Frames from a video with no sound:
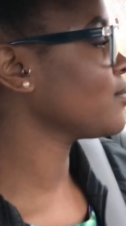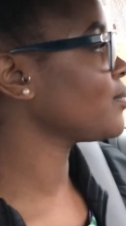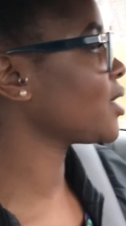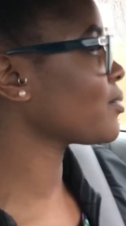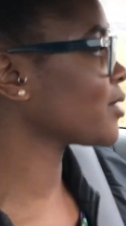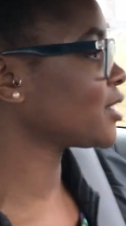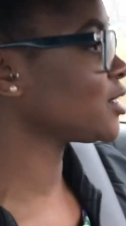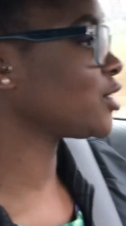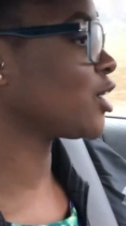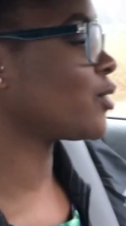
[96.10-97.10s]
But I'm going
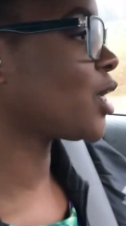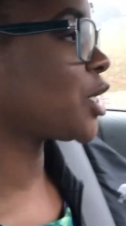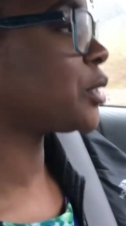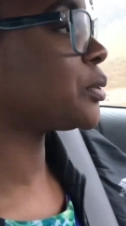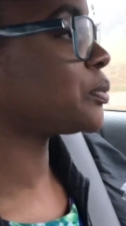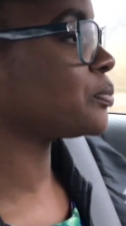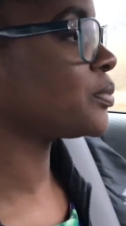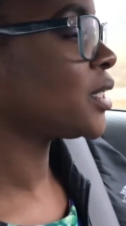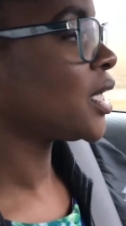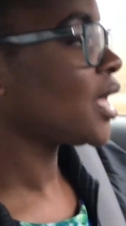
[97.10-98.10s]
to go
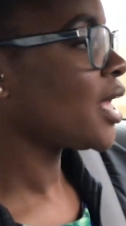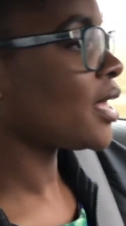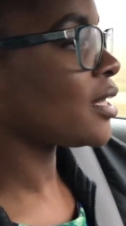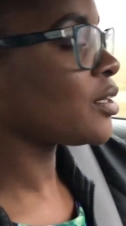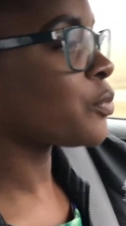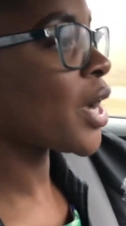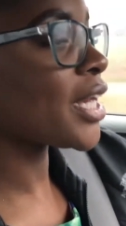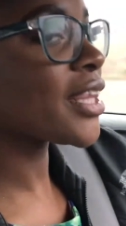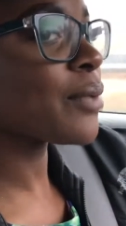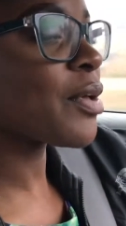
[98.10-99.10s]
home and unwind.
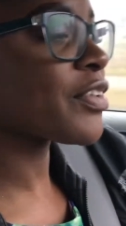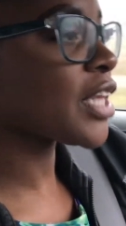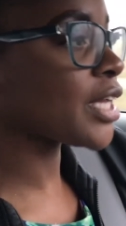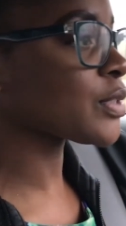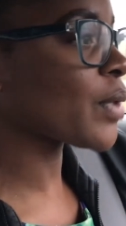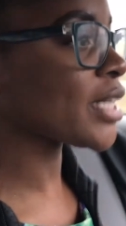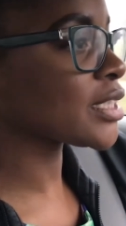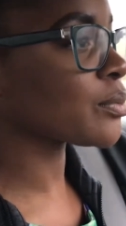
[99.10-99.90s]
I think I'm gonna have a glass of wine and some